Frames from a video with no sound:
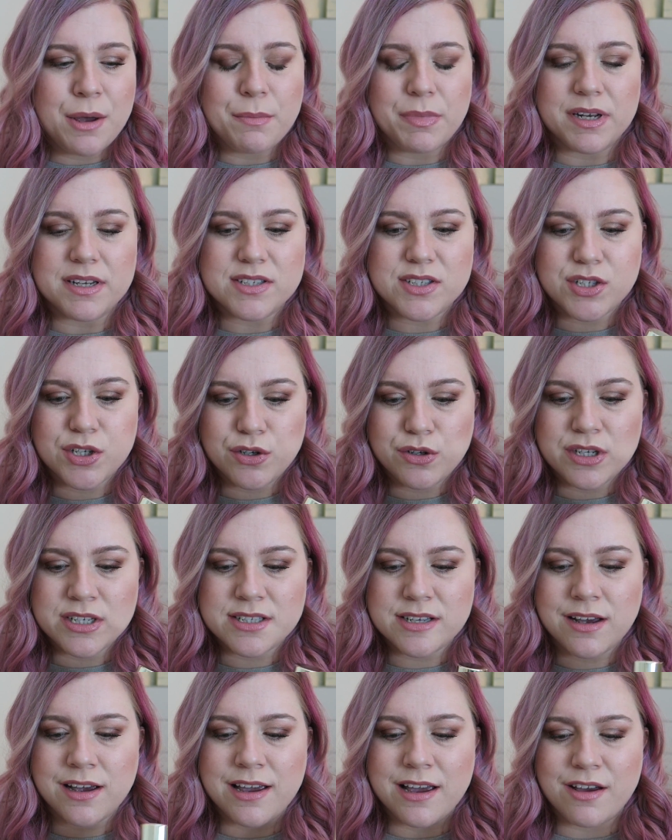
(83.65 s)
But as soon
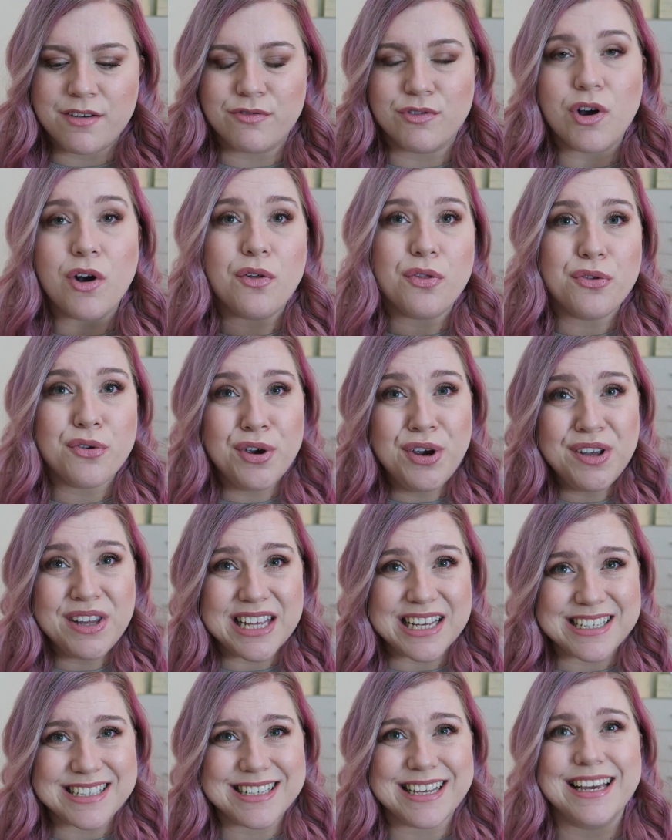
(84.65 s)
as I have got through
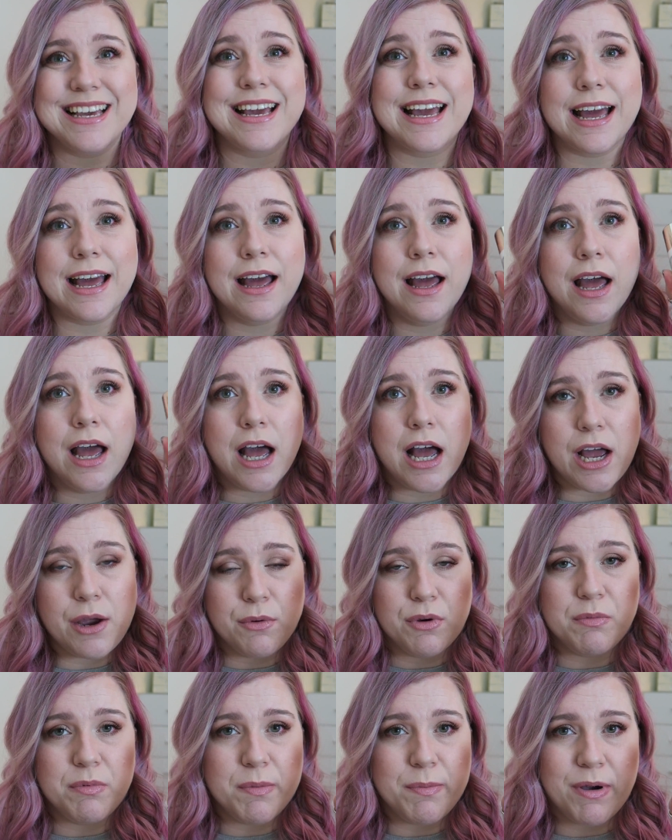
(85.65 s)
that skincare, I
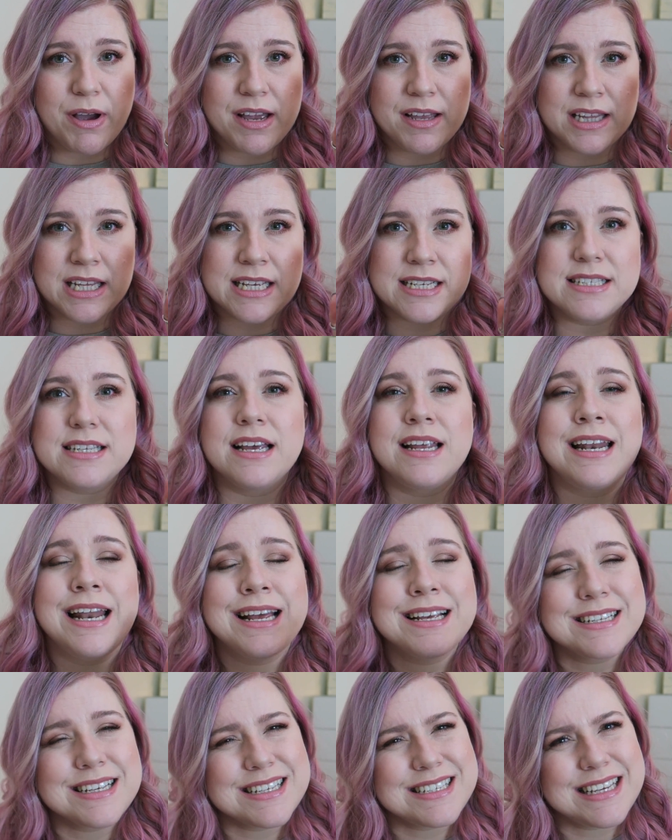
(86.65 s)
will be buying this
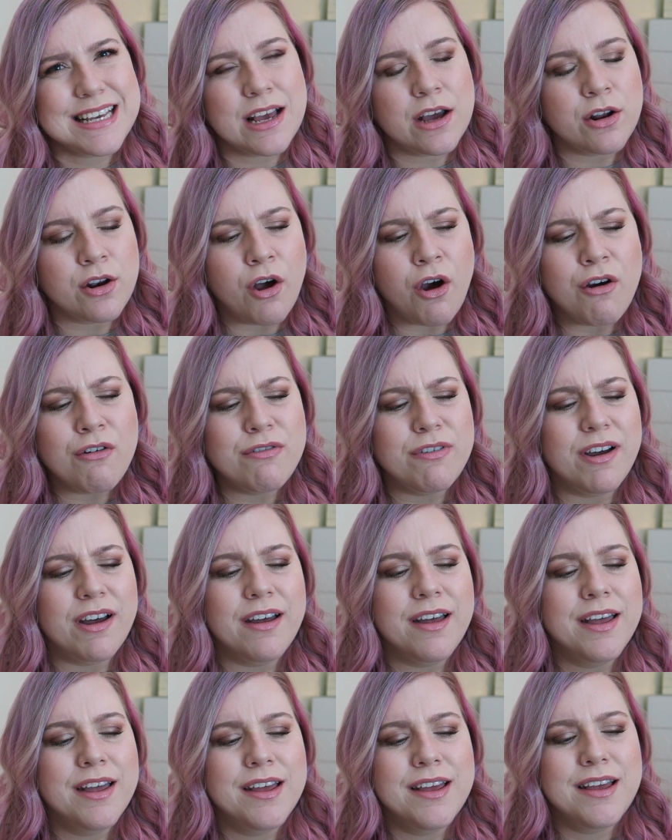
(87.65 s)
unless I see it on
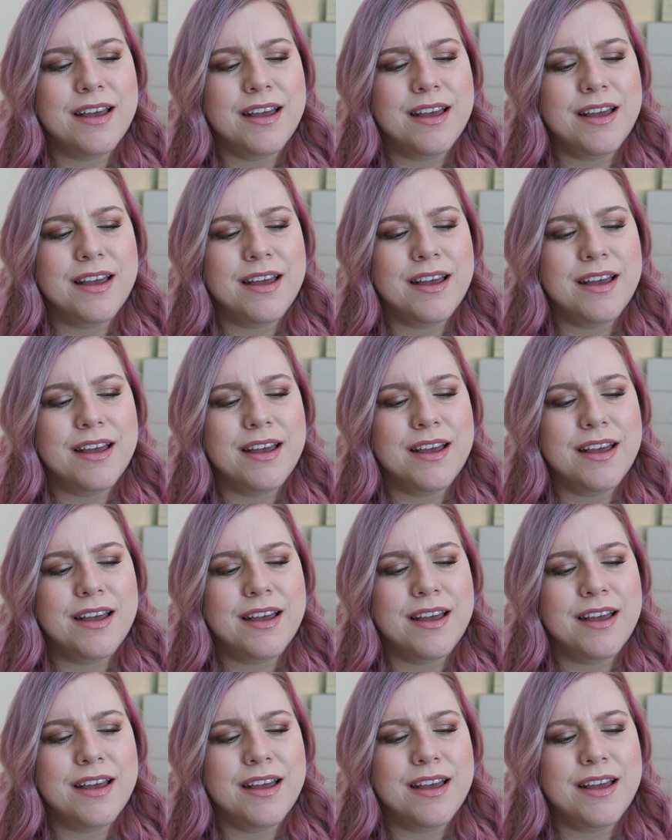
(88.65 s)
offer.